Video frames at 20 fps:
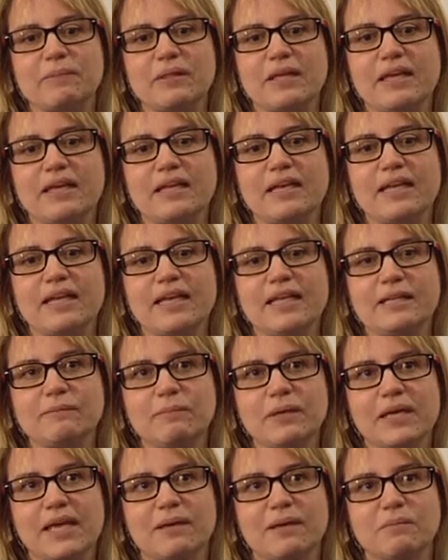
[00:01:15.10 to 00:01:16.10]
it
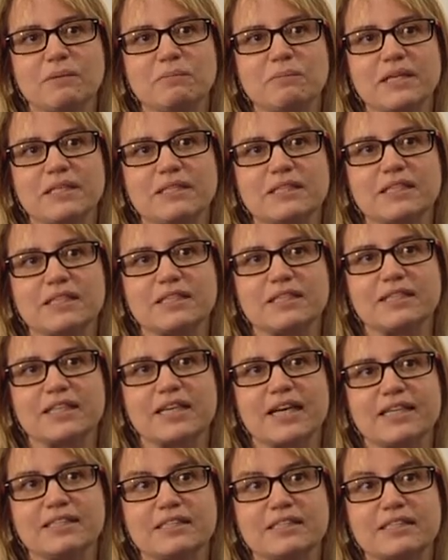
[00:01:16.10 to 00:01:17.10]
became a big deal
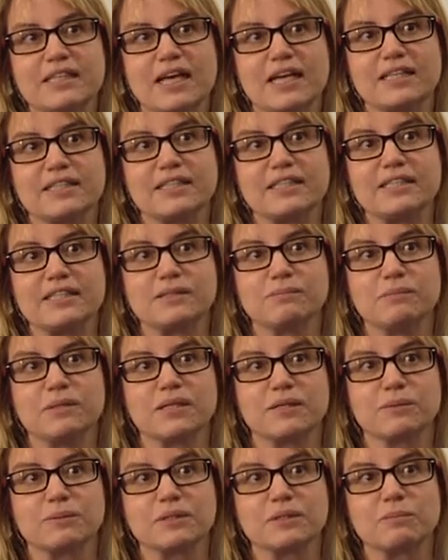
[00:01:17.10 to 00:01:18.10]
that I decided
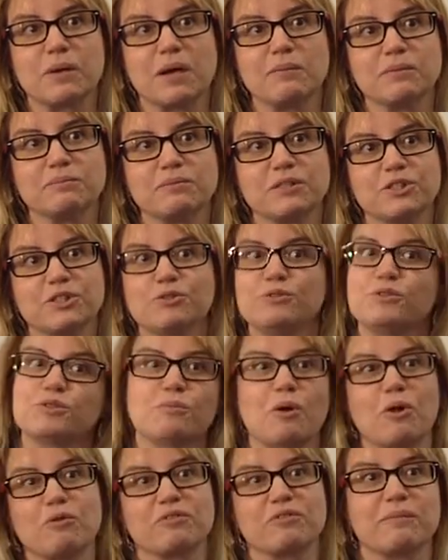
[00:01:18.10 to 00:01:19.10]
Izmir was probably too
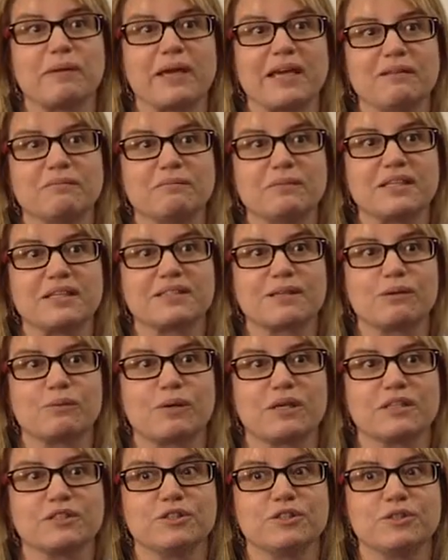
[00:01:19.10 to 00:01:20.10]
small for me because I
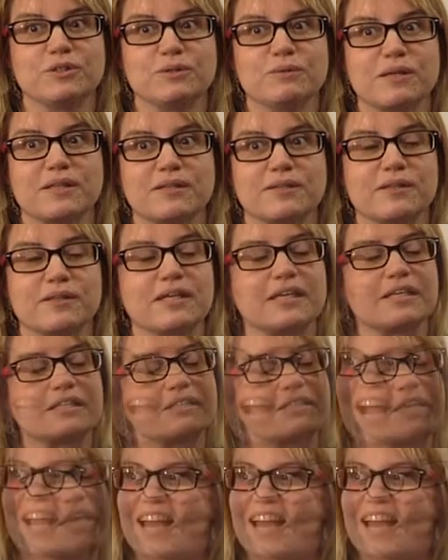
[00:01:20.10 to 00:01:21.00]
wanted to do other things.